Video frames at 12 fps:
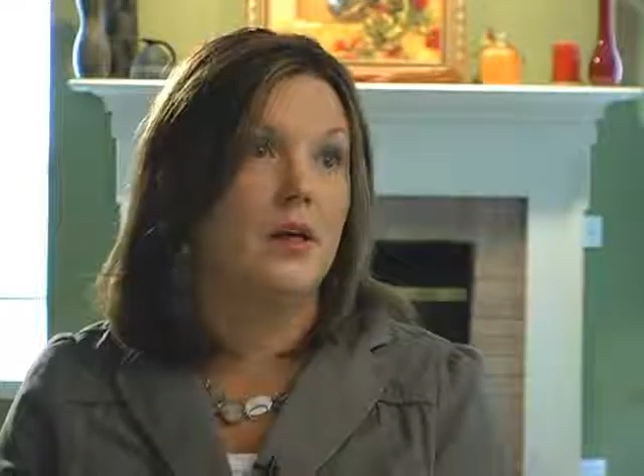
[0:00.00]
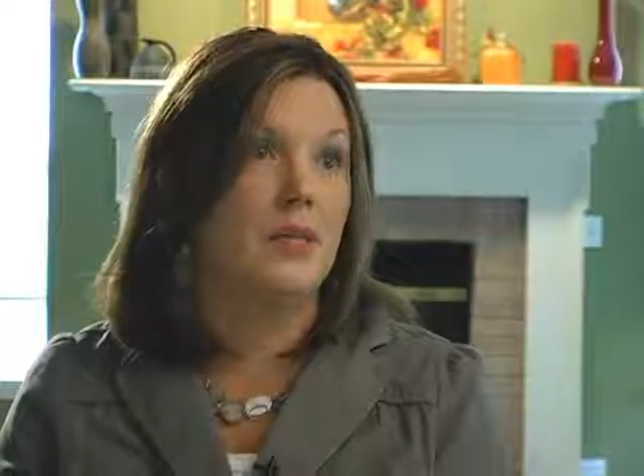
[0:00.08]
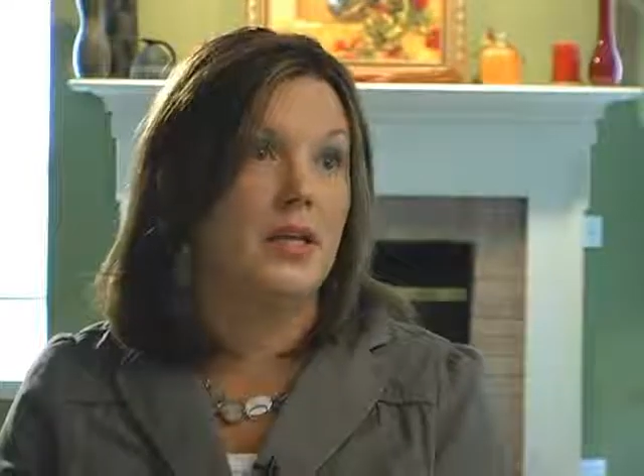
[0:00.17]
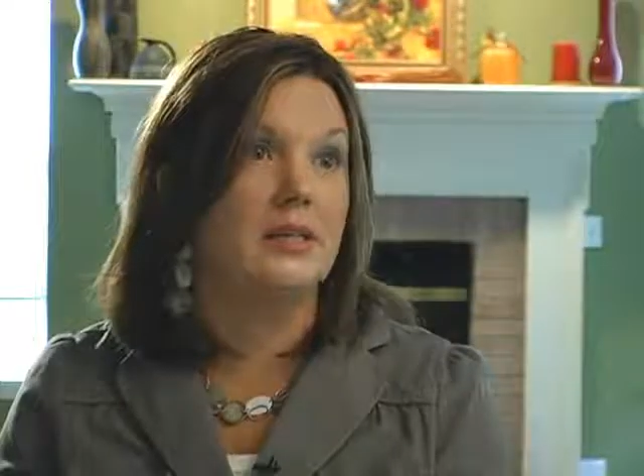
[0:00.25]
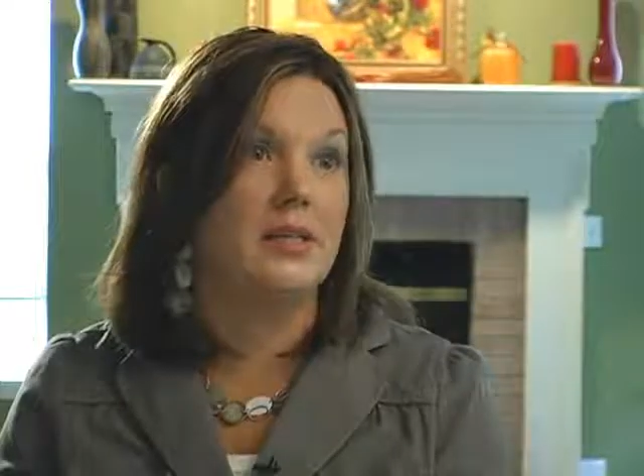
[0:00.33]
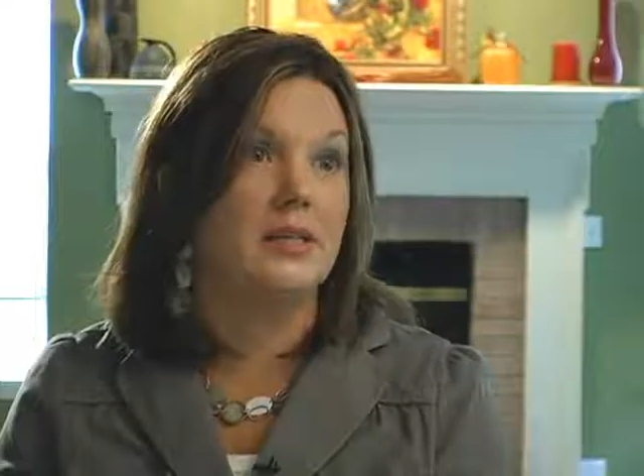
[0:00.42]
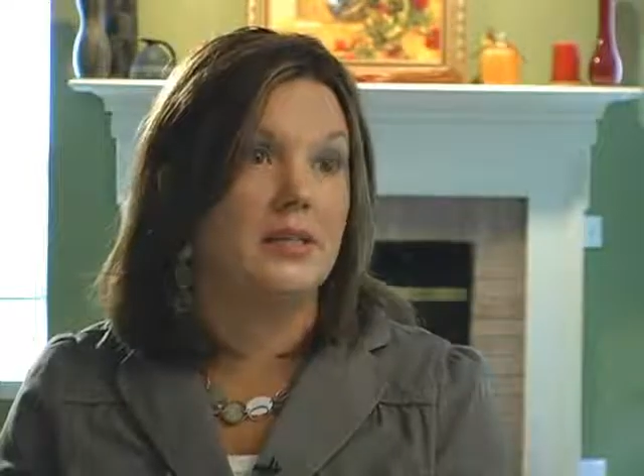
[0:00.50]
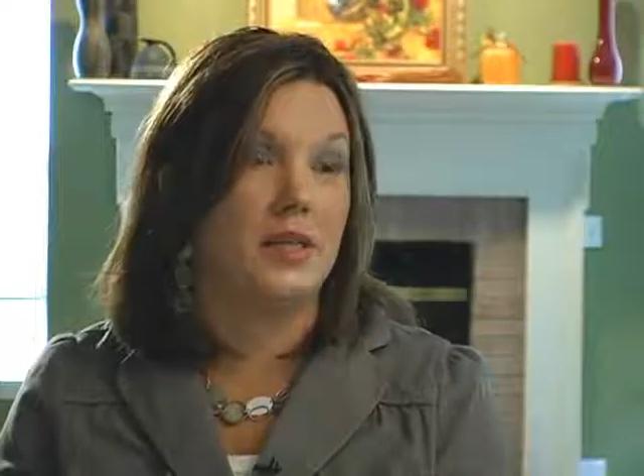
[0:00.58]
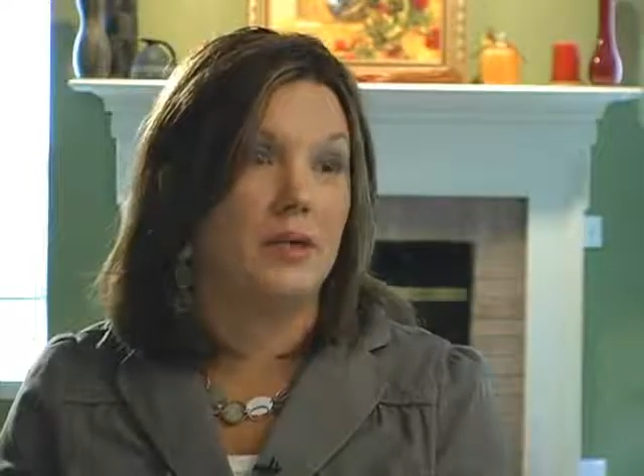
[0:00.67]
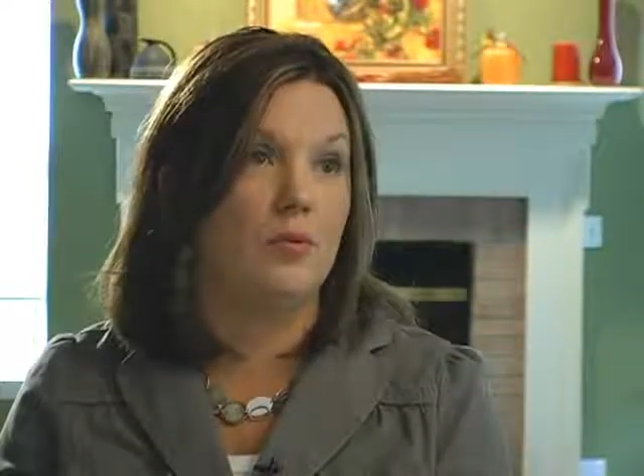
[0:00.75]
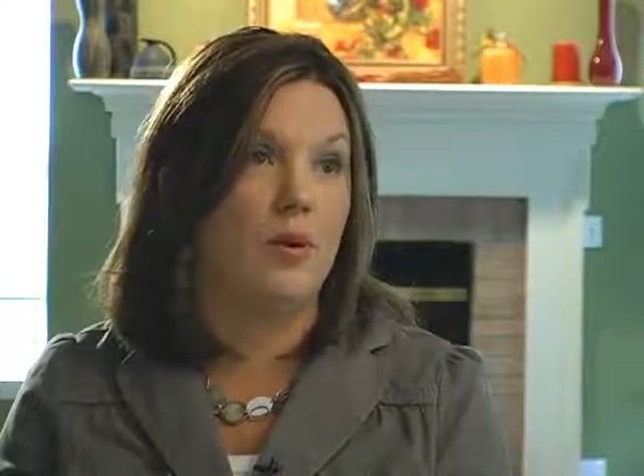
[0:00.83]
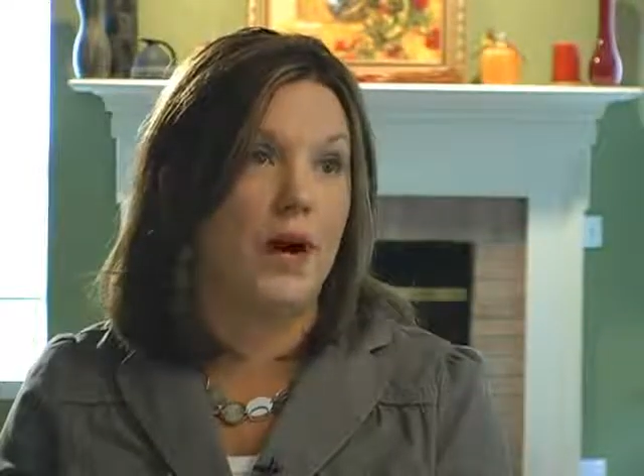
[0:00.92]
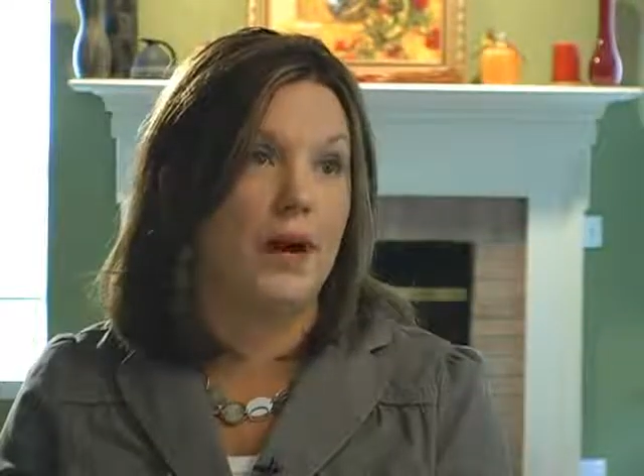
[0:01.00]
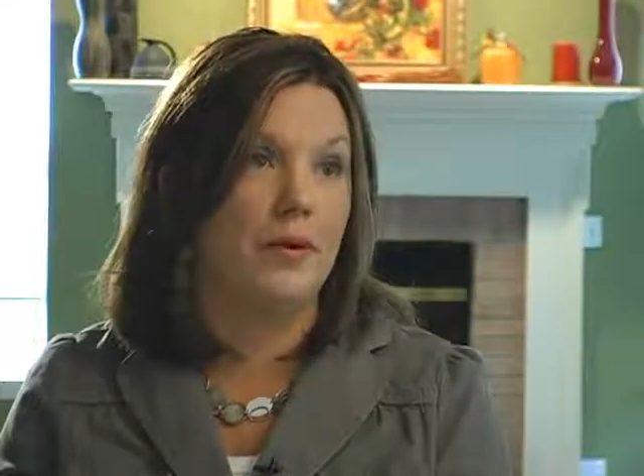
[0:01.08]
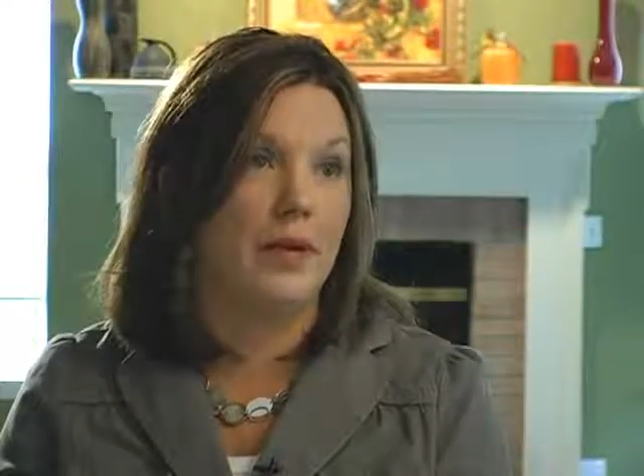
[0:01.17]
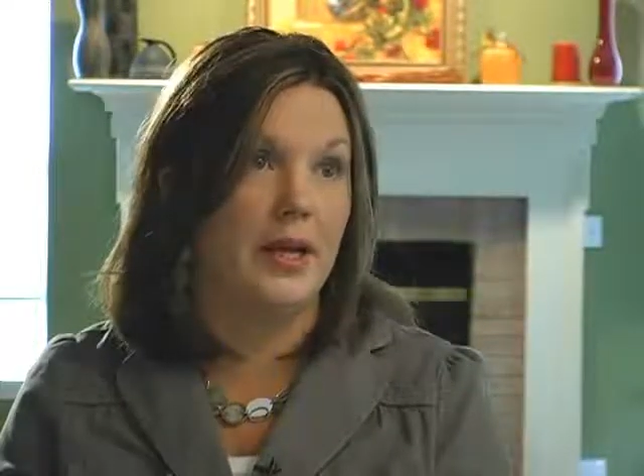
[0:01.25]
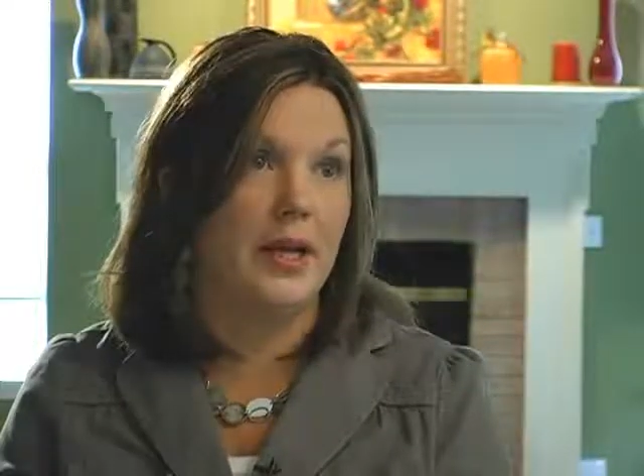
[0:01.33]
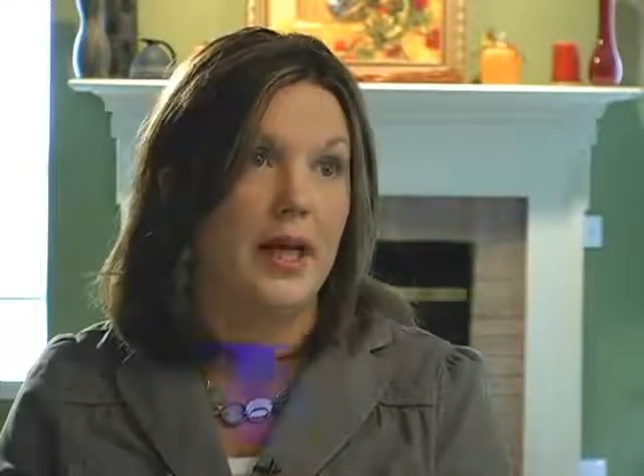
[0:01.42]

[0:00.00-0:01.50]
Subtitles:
existing wiring